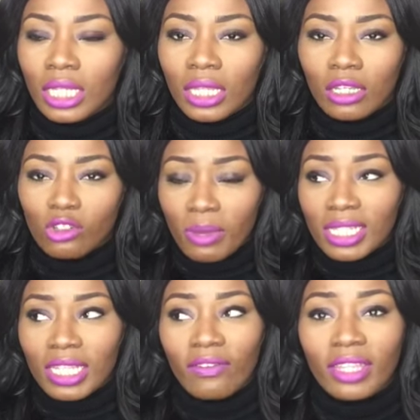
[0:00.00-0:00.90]
I think it was about
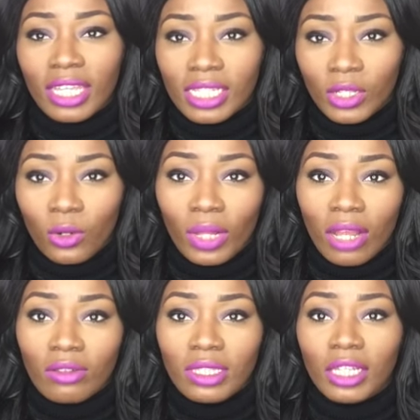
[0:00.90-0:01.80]
7 years ago while
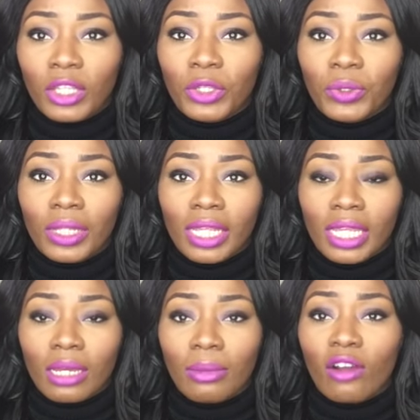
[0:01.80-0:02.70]
I was still in
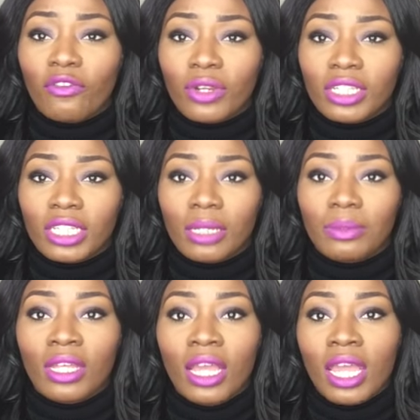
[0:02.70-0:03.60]
uni, about friendships.